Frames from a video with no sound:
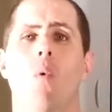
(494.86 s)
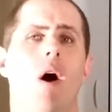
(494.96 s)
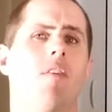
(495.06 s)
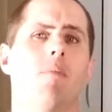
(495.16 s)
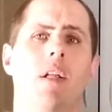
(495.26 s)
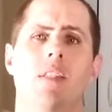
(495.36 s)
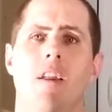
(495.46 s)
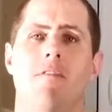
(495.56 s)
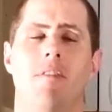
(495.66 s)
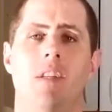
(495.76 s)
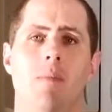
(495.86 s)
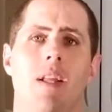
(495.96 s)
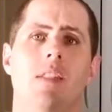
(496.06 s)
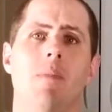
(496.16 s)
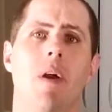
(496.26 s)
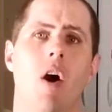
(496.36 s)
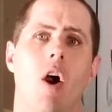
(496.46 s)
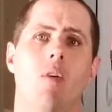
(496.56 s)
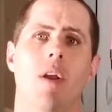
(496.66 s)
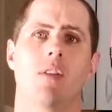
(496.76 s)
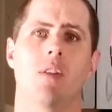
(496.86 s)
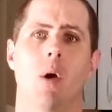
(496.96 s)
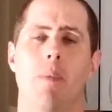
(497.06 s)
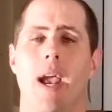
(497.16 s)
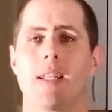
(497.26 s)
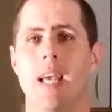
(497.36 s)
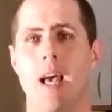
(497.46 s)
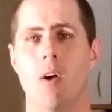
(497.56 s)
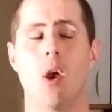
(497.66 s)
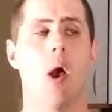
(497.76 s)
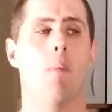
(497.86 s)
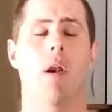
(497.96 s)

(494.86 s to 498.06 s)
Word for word: Walk for about ten, fifteen minutes, let my heart rate slow back down,